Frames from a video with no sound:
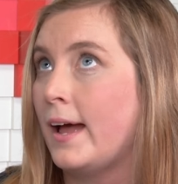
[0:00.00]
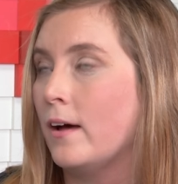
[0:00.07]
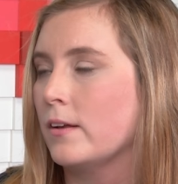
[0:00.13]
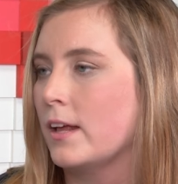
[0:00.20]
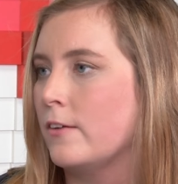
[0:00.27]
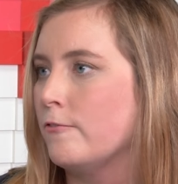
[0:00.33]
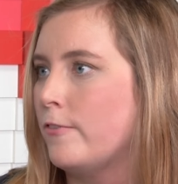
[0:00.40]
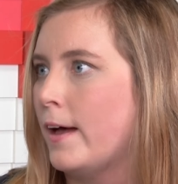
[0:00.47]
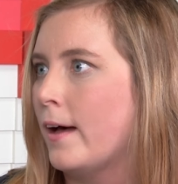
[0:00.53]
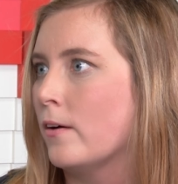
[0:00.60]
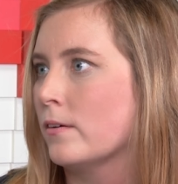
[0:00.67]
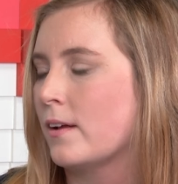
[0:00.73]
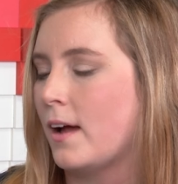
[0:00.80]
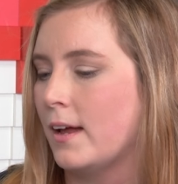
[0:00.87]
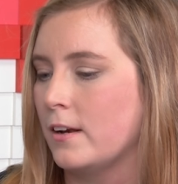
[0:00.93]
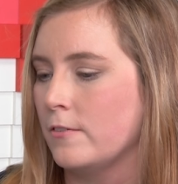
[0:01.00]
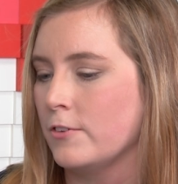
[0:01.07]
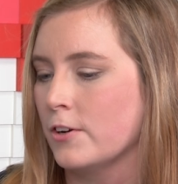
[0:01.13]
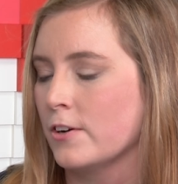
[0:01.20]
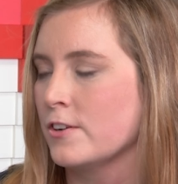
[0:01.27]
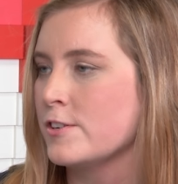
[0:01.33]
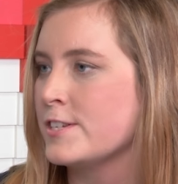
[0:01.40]
out and found kind of
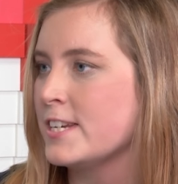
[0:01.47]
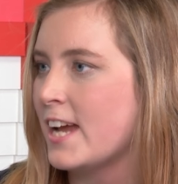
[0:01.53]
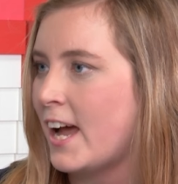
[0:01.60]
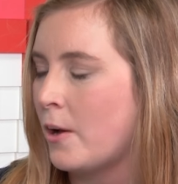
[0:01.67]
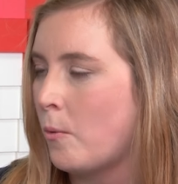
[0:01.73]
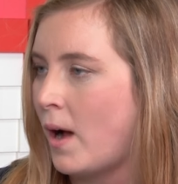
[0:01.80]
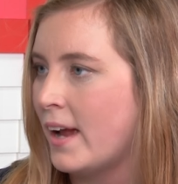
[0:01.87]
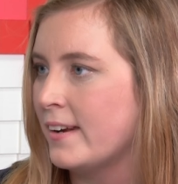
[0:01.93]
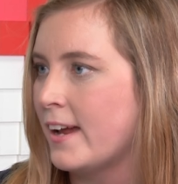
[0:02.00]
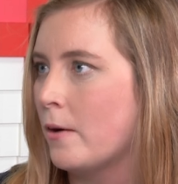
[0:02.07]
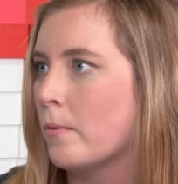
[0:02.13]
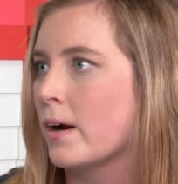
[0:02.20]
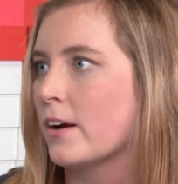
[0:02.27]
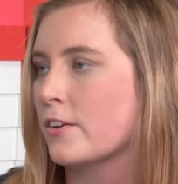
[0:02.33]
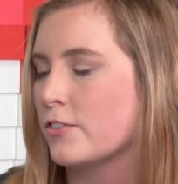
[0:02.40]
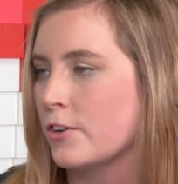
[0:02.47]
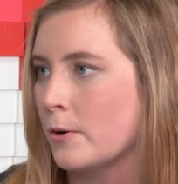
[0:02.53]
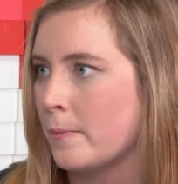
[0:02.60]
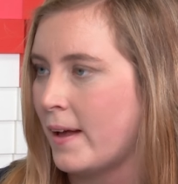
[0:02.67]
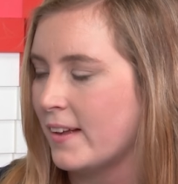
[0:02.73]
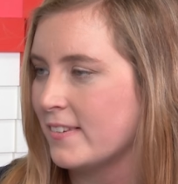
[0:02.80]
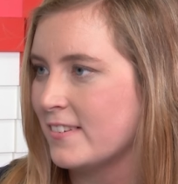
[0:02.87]
your DIY networks,
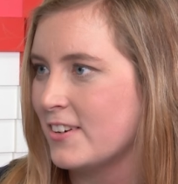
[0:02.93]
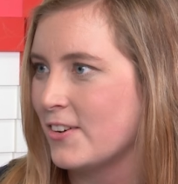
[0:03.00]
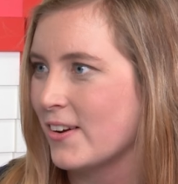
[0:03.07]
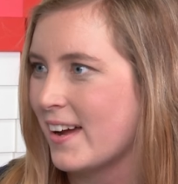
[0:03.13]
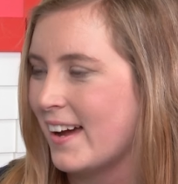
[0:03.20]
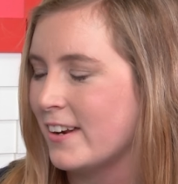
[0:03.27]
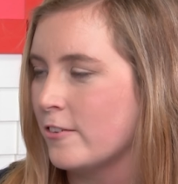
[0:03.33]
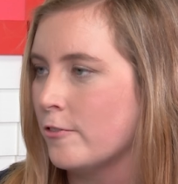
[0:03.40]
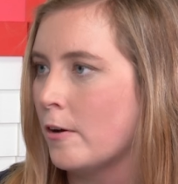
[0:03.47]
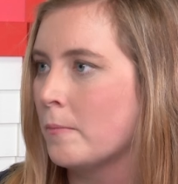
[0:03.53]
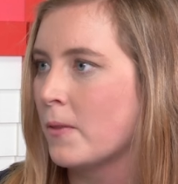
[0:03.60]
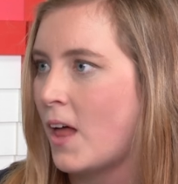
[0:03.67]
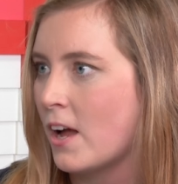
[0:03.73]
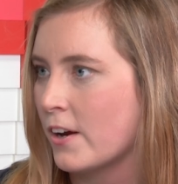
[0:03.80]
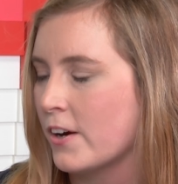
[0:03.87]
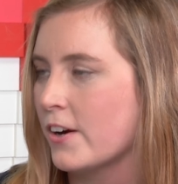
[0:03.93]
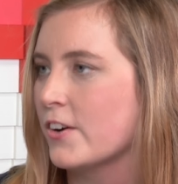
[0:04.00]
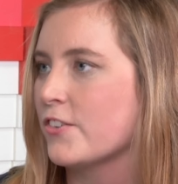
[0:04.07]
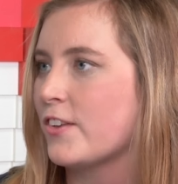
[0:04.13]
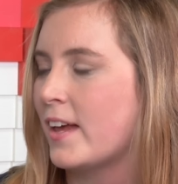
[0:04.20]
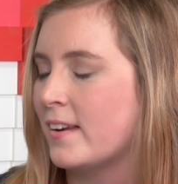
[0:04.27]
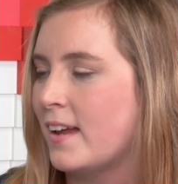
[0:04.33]
your best, kind of
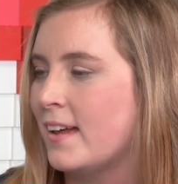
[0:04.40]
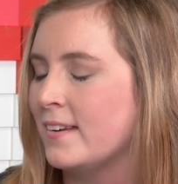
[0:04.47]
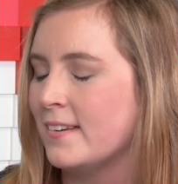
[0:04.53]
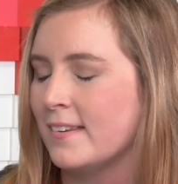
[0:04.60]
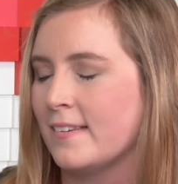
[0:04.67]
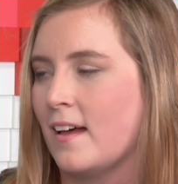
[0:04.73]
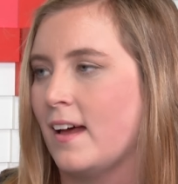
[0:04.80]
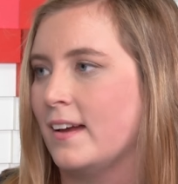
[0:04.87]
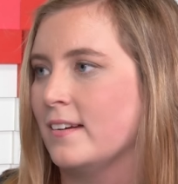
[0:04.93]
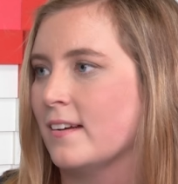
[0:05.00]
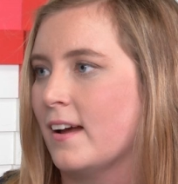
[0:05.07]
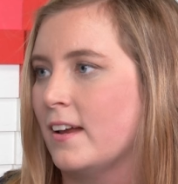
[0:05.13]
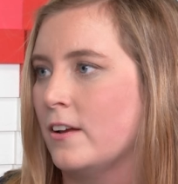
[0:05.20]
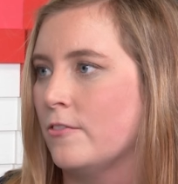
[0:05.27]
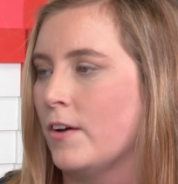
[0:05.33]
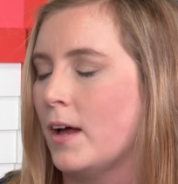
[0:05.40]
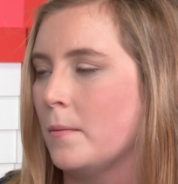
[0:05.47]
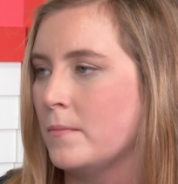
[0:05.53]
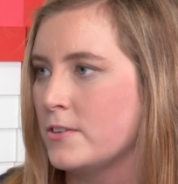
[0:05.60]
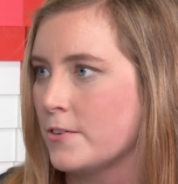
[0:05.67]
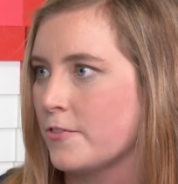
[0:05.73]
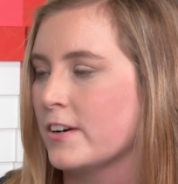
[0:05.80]
bloggers and design kind
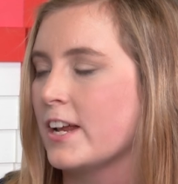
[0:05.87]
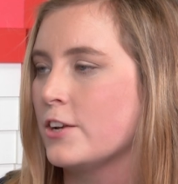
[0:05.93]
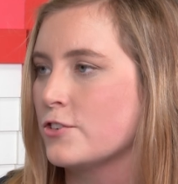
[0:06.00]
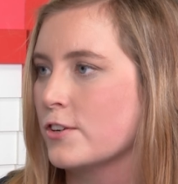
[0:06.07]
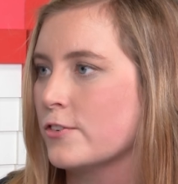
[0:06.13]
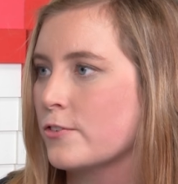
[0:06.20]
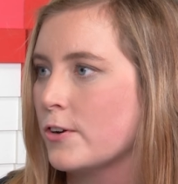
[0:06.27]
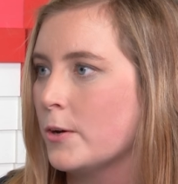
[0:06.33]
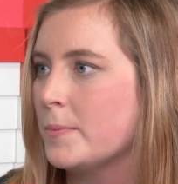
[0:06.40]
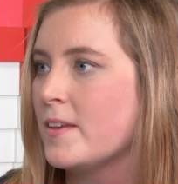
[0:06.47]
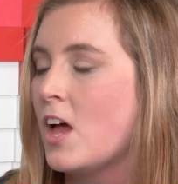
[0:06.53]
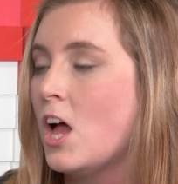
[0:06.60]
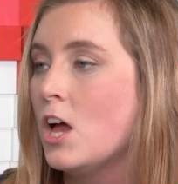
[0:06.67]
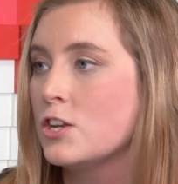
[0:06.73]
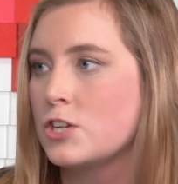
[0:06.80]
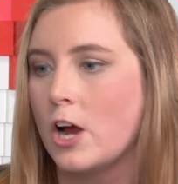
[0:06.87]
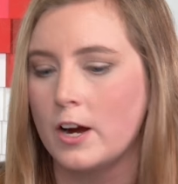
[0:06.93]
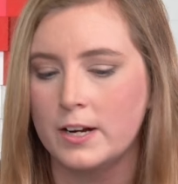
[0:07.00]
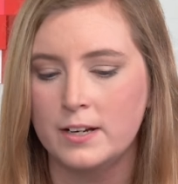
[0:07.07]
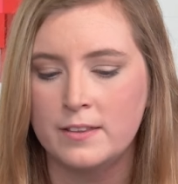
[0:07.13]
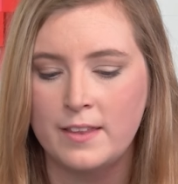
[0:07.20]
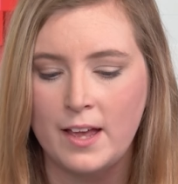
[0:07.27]
of different interest groups,
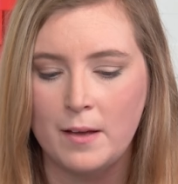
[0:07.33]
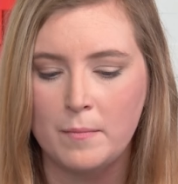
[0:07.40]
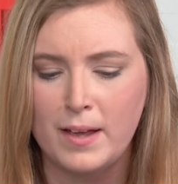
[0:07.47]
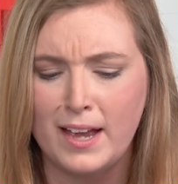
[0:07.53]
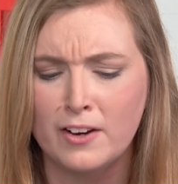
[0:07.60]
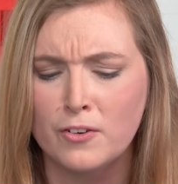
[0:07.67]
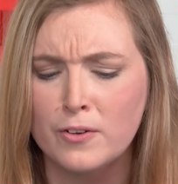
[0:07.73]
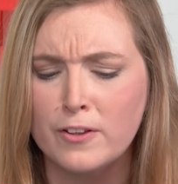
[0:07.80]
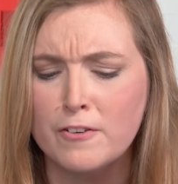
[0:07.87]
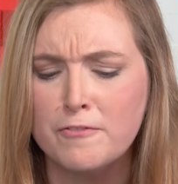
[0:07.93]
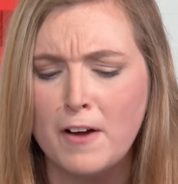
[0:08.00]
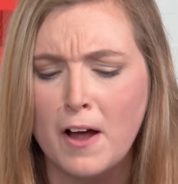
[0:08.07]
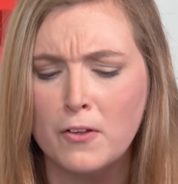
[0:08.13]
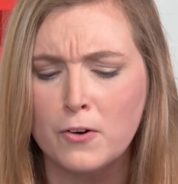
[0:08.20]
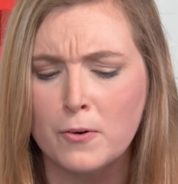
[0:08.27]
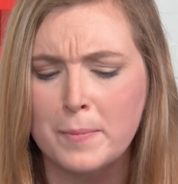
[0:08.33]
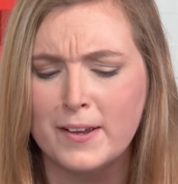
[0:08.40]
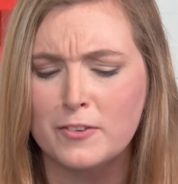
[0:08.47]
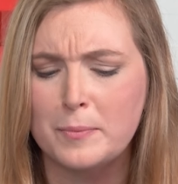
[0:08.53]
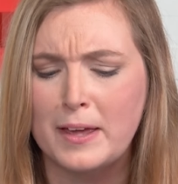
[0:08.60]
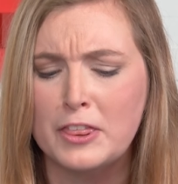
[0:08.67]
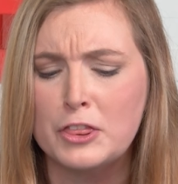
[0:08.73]
targeted them and grew their follower
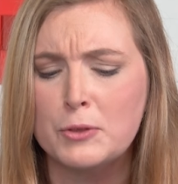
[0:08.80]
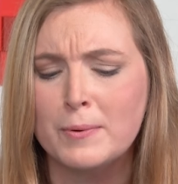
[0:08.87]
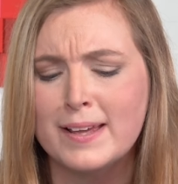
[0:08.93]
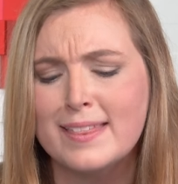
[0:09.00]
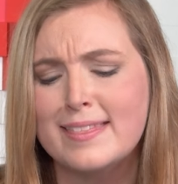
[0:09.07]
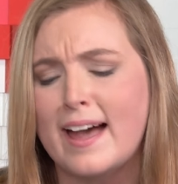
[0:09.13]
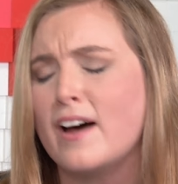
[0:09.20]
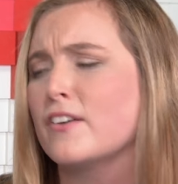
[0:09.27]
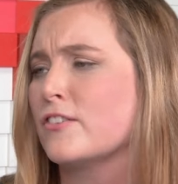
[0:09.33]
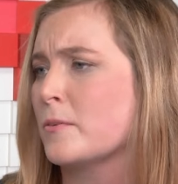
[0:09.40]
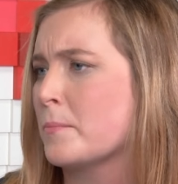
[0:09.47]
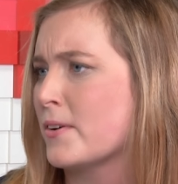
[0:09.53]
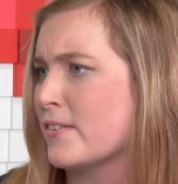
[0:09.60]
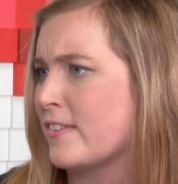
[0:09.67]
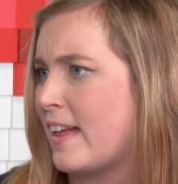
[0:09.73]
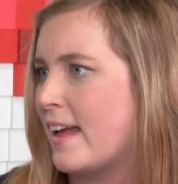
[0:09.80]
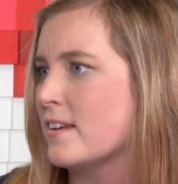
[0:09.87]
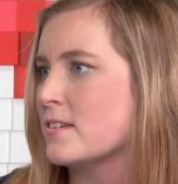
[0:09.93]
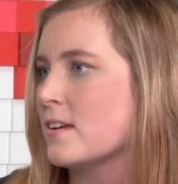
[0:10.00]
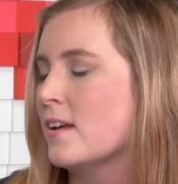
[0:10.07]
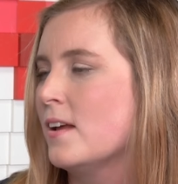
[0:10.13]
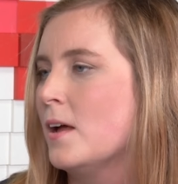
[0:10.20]
base by
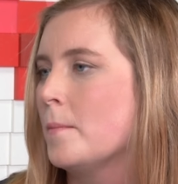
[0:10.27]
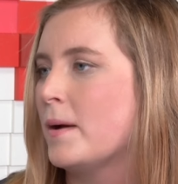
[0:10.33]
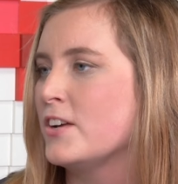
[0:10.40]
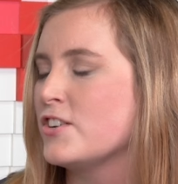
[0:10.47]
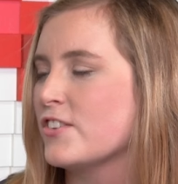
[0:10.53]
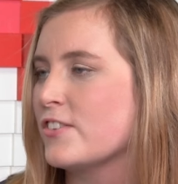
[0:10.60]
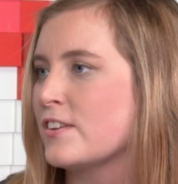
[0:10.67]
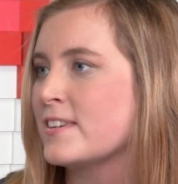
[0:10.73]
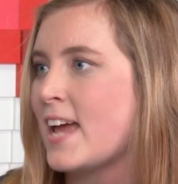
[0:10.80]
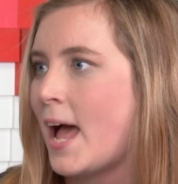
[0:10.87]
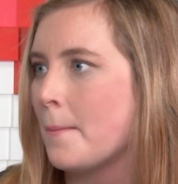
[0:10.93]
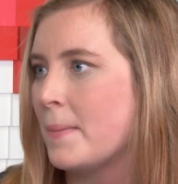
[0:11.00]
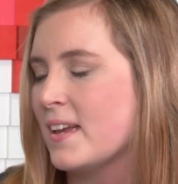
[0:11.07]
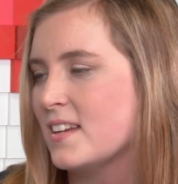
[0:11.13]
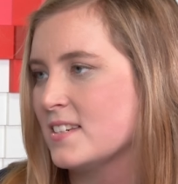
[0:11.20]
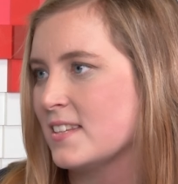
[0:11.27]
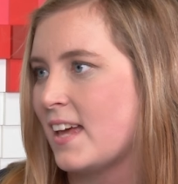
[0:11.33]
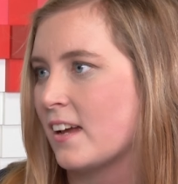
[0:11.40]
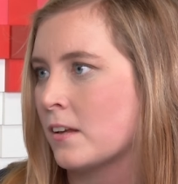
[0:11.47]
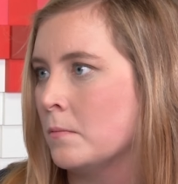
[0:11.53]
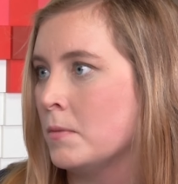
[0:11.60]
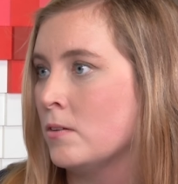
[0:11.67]
3,000% by just tapping into
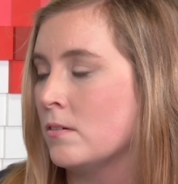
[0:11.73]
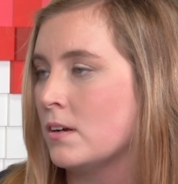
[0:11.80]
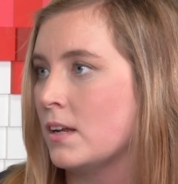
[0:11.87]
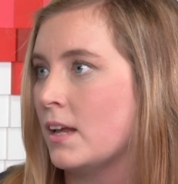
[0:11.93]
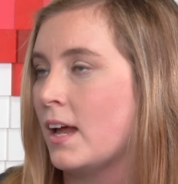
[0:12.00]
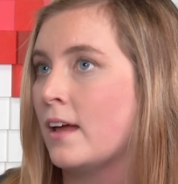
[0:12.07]
that community.